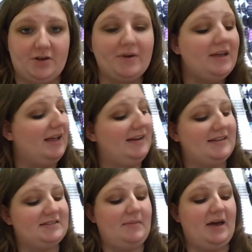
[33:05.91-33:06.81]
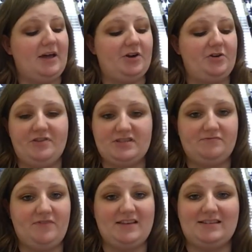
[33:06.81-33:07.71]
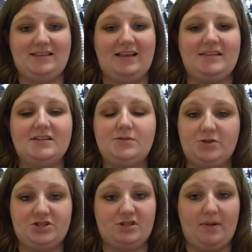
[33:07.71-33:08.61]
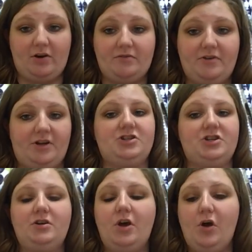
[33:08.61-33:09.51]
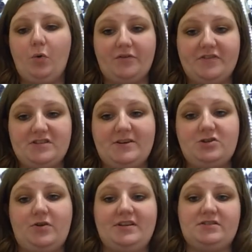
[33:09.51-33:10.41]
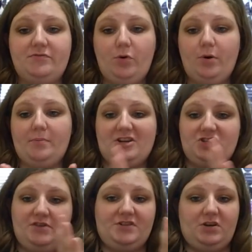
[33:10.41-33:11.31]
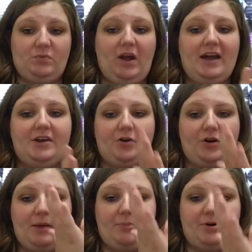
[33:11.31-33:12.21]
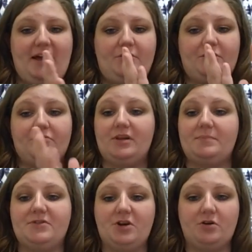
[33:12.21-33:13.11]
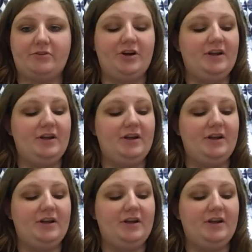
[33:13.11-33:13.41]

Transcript: It doesn't matter if it's facing like this, which is the parent function, or if it's been transformed by shifting right or up or down or flipped over.